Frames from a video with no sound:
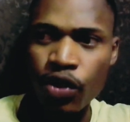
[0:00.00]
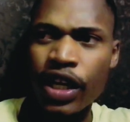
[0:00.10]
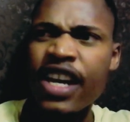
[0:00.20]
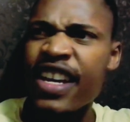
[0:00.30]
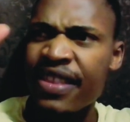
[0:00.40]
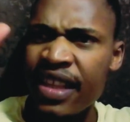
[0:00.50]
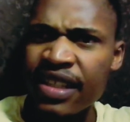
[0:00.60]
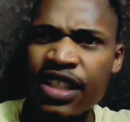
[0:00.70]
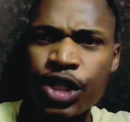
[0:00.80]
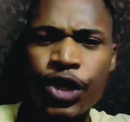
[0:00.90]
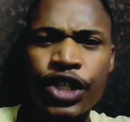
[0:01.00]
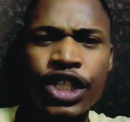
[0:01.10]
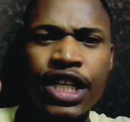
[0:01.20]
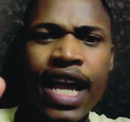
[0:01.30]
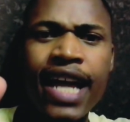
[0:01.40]
okay, this is
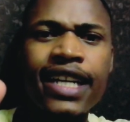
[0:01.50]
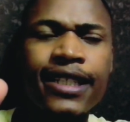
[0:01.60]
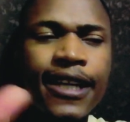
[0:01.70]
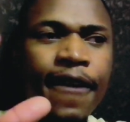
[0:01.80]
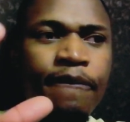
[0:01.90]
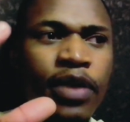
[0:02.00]
Christianity.